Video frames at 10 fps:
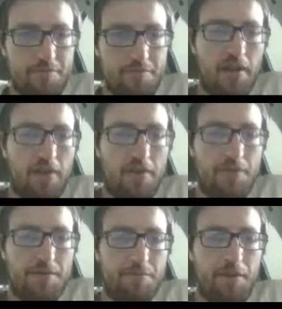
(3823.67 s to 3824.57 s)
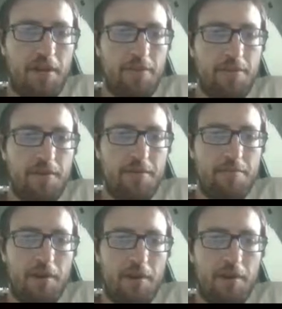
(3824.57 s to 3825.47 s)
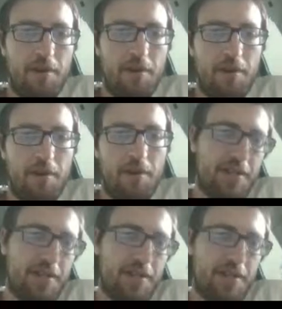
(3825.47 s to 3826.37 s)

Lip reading: Which may optimize the cache,